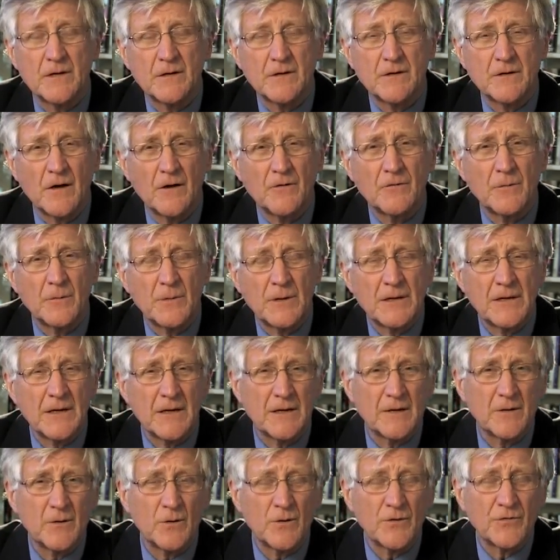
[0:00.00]
government
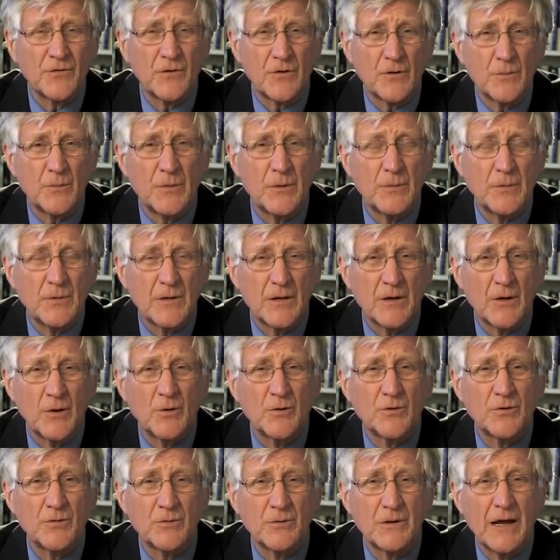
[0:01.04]
and also the people that
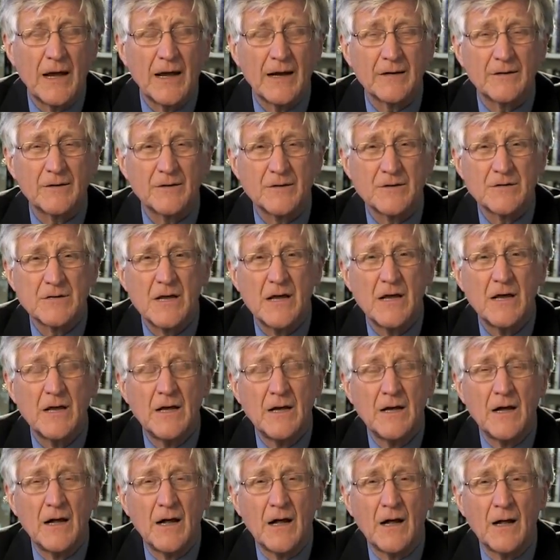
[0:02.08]
own the reactors
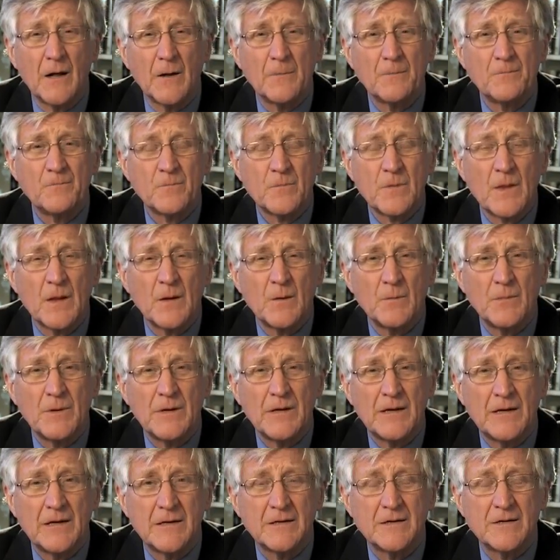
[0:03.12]

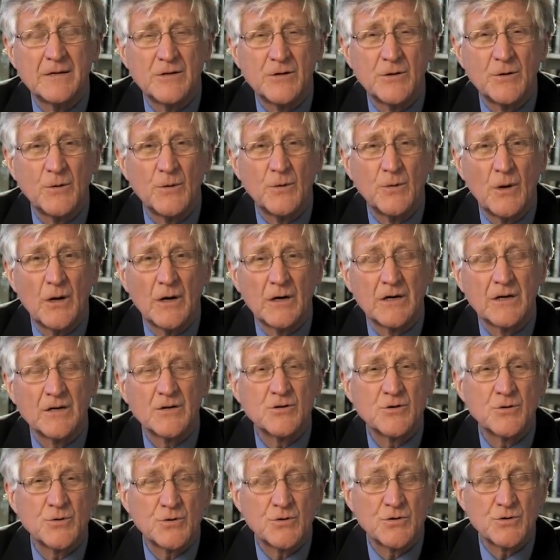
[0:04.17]
begin to
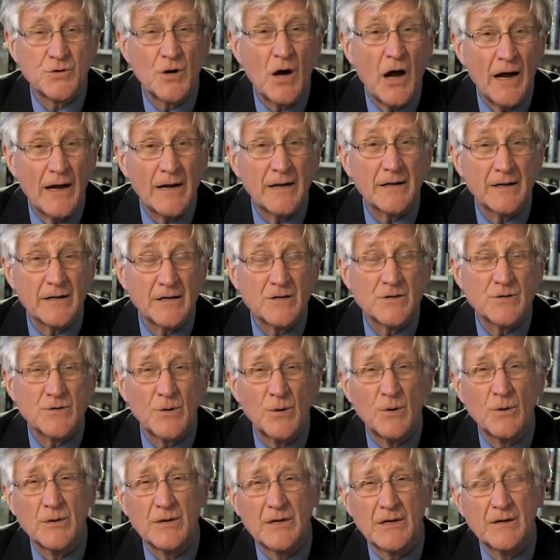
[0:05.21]
try to
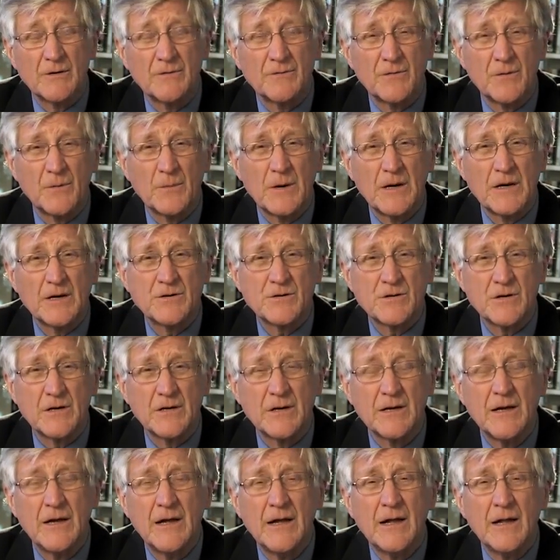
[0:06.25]
control the
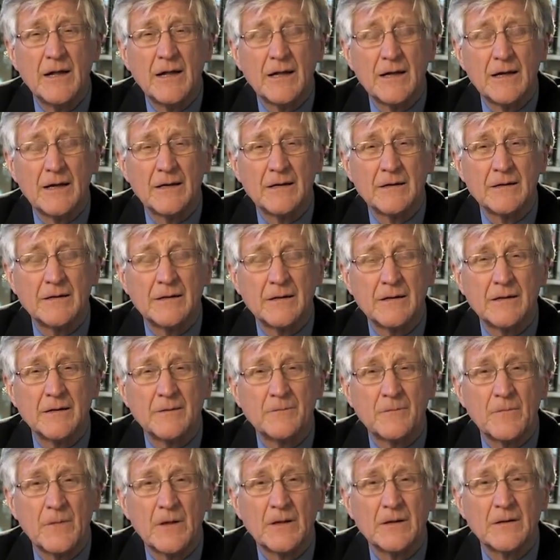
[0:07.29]
information and
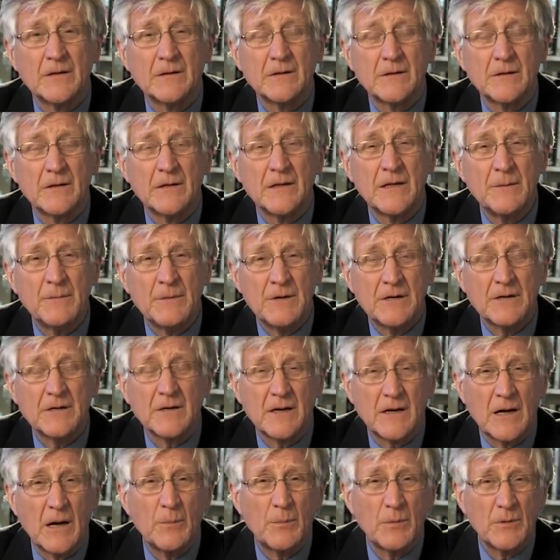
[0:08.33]
limit
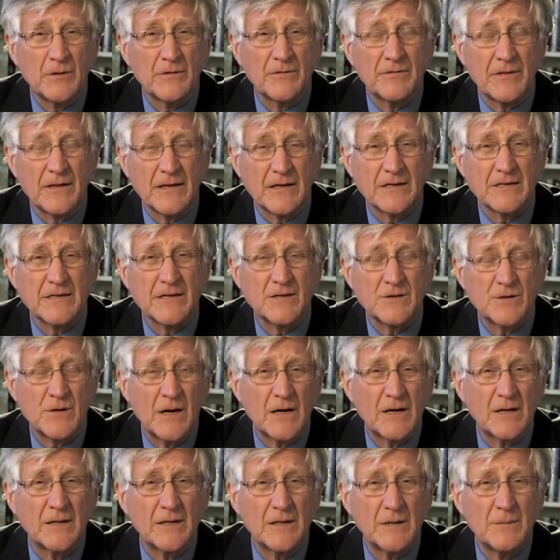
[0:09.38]
a couple of things. They
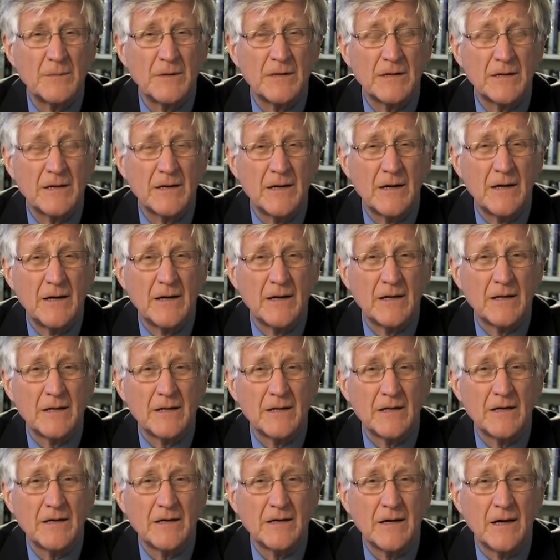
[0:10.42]
try to limit
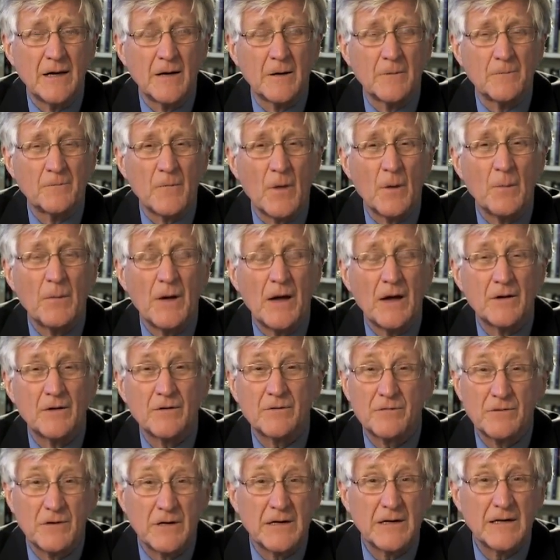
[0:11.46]
the amount
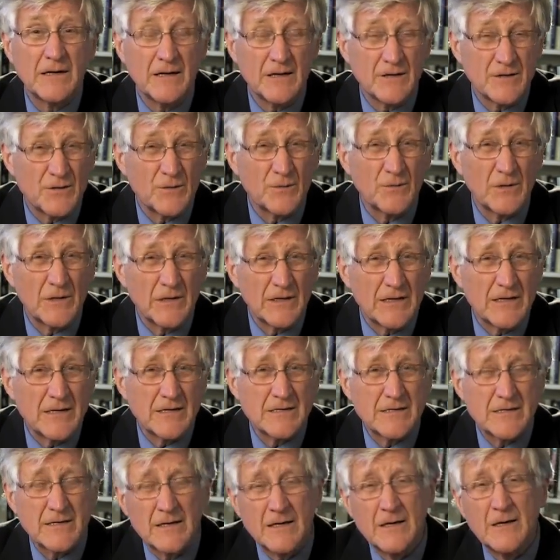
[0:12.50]
of radiation
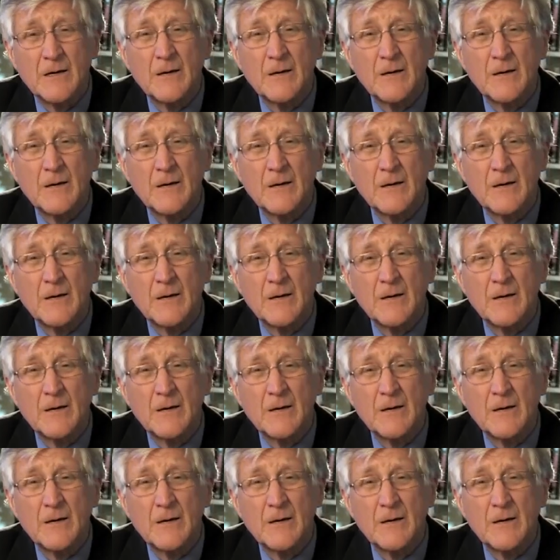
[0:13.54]
released,